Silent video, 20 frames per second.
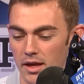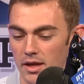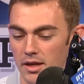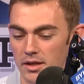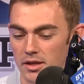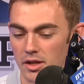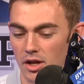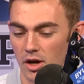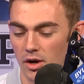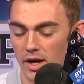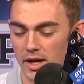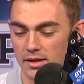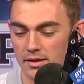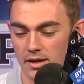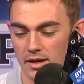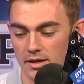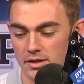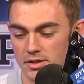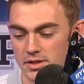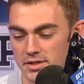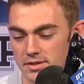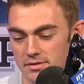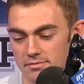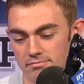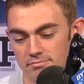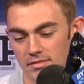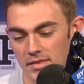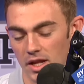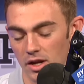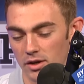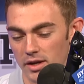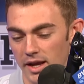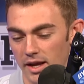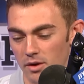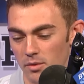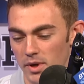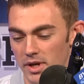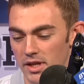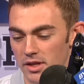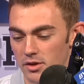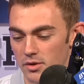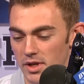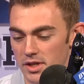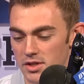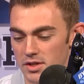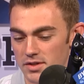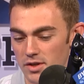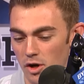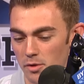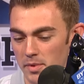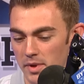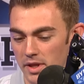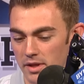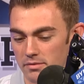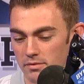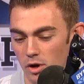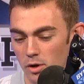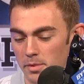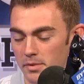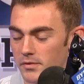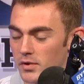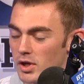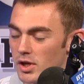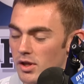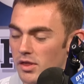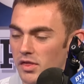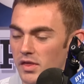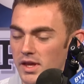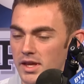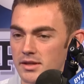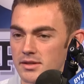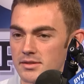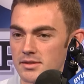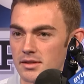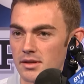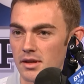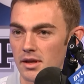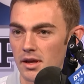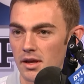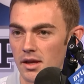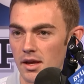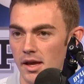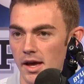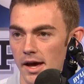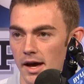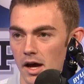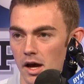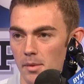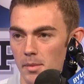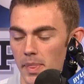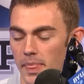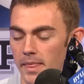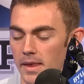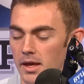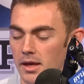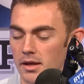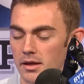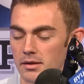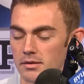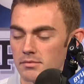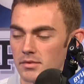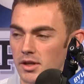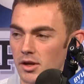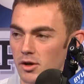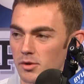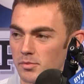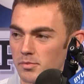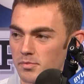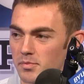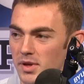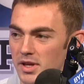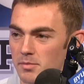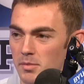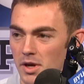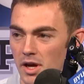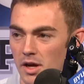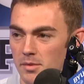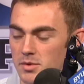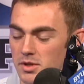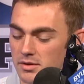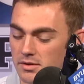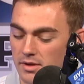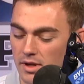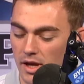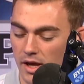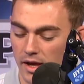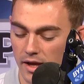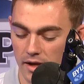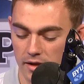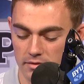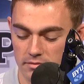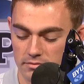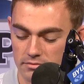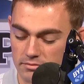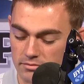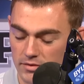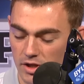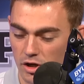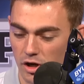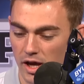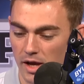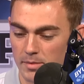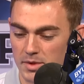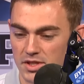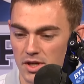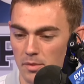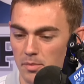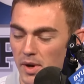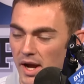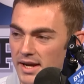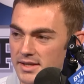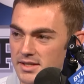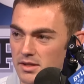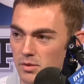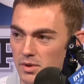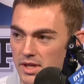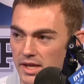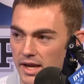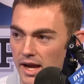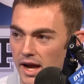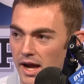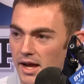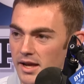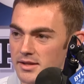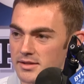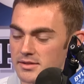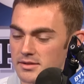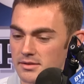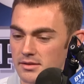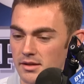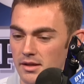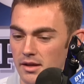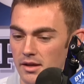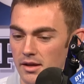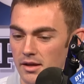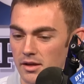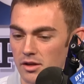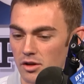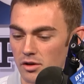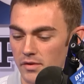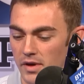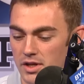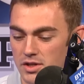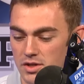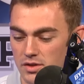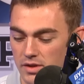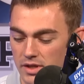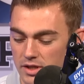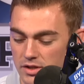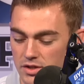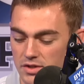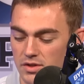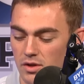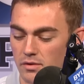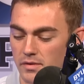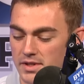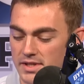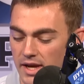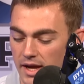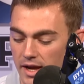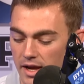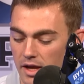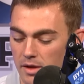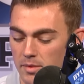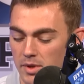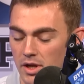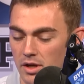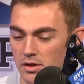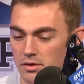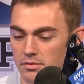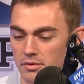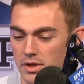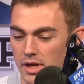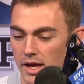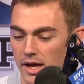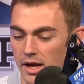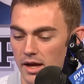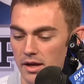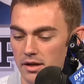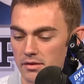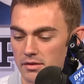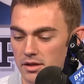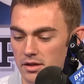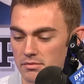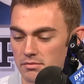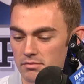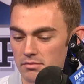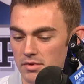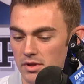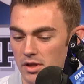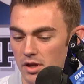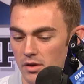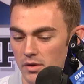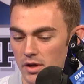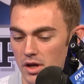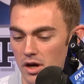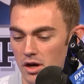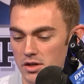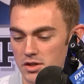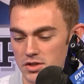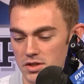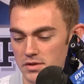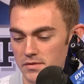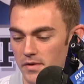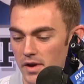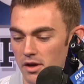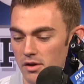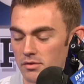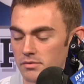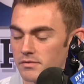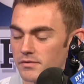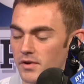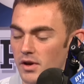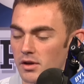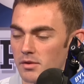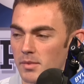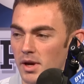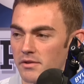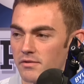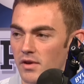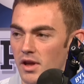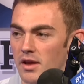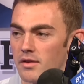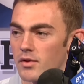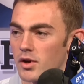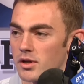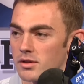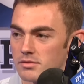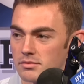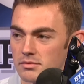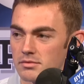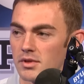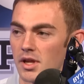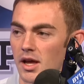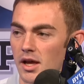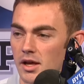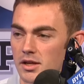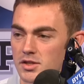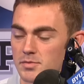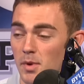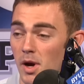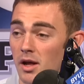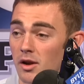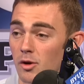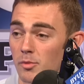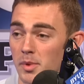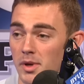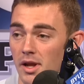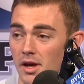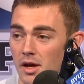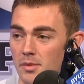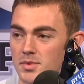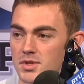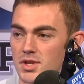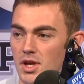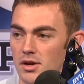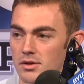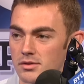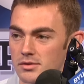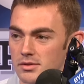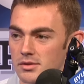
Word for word: you know, I, I just you know kind of went into it just hoping hoping for good things, um, and they you know picked me up and uh, you know had me start practicing with the guys and you know eventually just over time you know uh, you know the cards just fell fell in my favor and uh, spot opened up. So